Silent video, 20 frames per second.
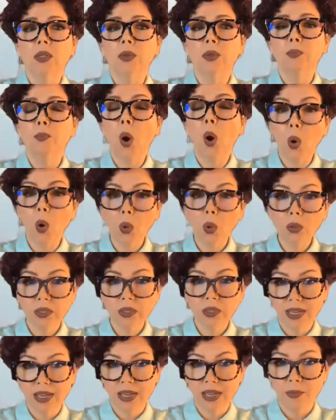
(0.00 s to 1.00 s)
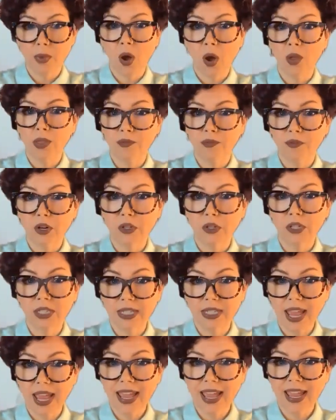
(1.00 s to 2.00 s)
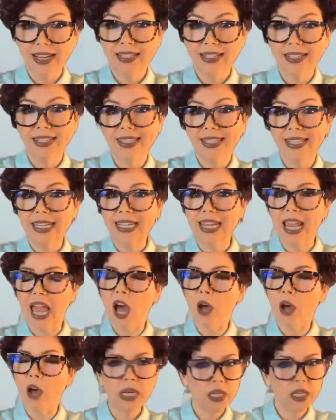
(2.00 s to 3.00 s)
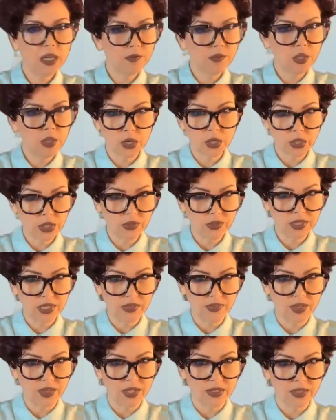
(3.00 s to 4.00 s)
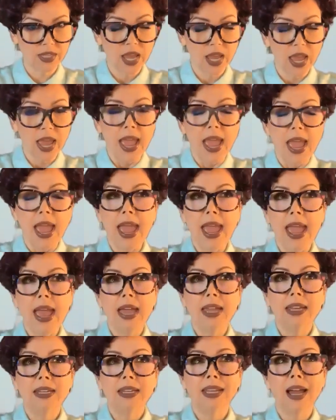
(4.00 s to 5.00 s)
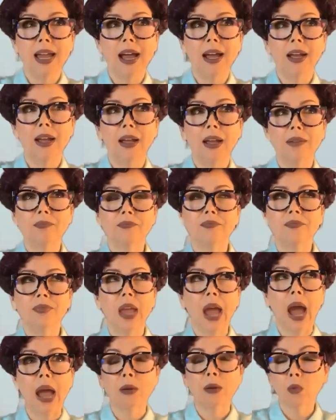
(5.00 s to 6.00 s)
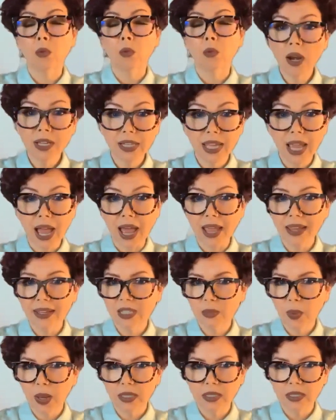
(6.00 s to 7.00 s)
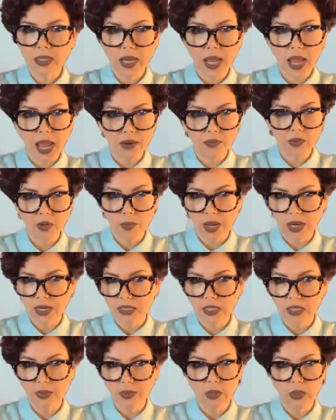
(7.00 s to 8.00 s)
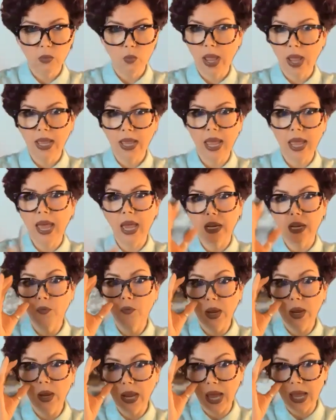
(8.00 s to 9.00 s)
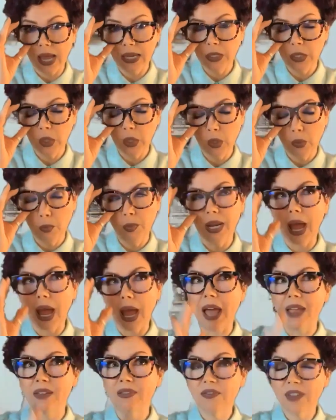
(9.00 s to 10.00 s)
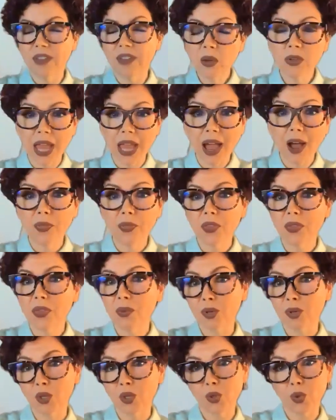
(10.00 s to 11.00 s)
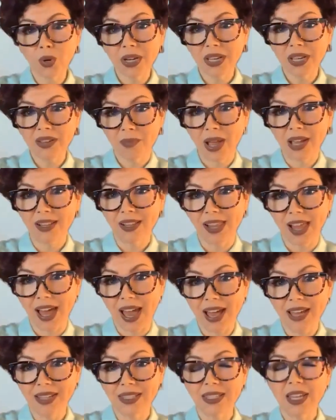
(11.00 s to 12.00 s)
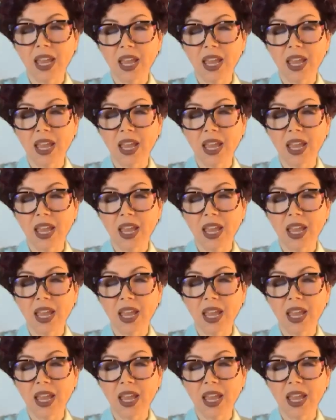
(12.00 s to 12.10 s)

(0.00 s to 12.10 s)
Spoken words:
polled them on the first day to see how many of you are using this. And ironically, I expected everybody to be way ahead of what I knew, but I found out that the majority of my class